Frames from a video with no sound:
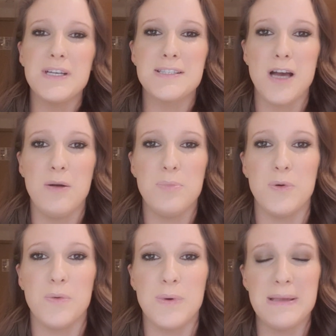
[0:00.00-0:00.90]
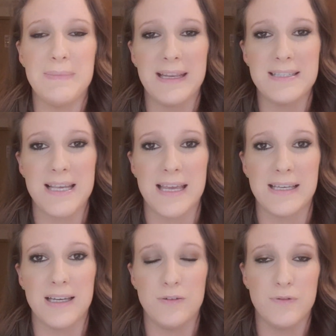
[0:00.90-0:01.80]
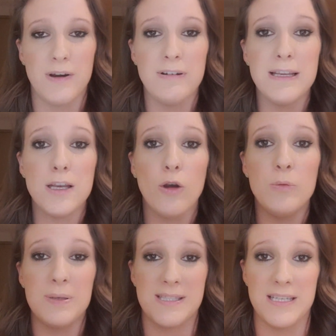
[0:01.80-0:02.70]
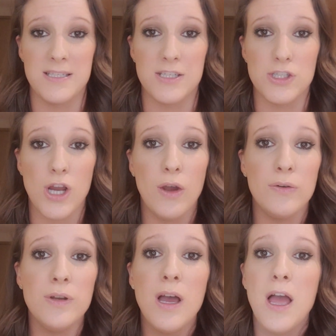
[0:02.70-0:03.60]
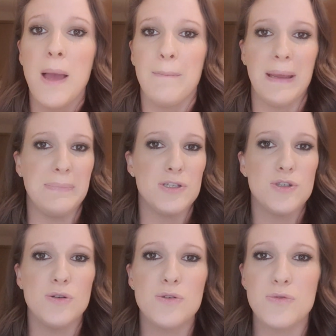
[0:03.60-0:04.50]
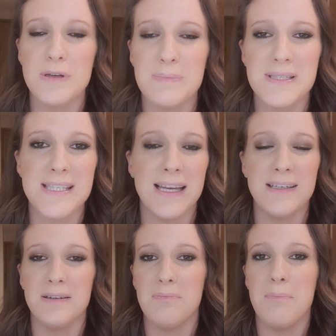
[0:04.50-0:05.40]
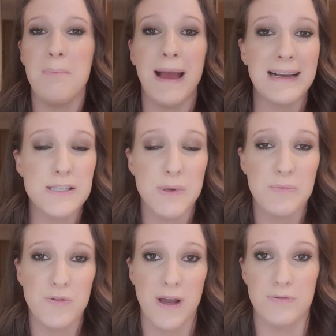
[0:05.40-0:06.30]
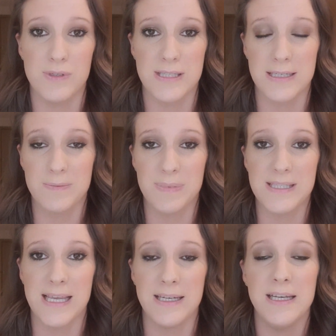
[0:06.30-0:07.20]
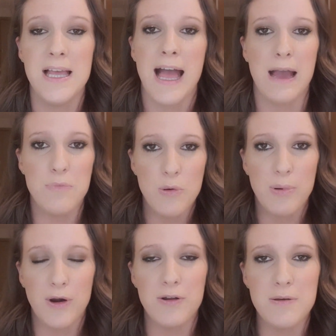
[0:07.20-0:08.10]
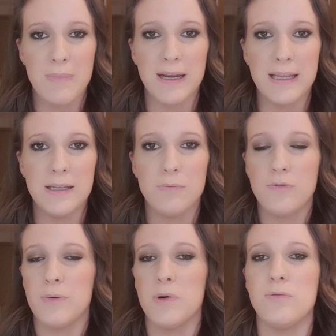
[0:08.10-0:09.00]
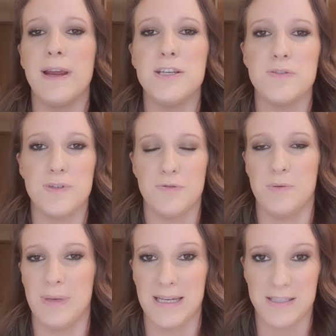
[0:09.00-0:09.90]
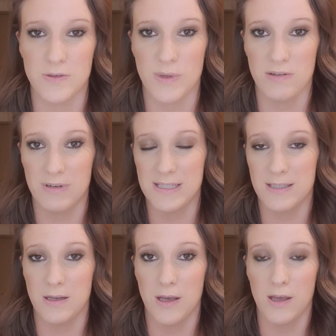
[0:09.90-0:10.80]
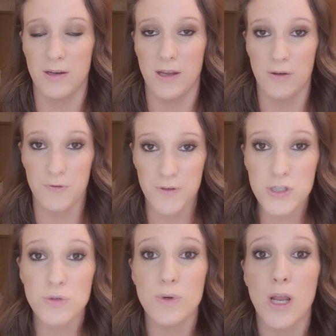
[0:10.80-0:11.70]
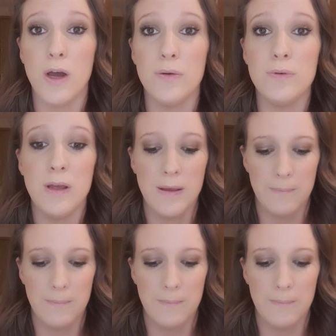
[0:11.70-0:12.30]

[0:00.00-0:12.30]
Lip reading: example, we may take a very low percentage loan, maybe 2 to 3%, maximum 5 or 6%, and we'll borrow the money from a range of different places, whether it's an official loan,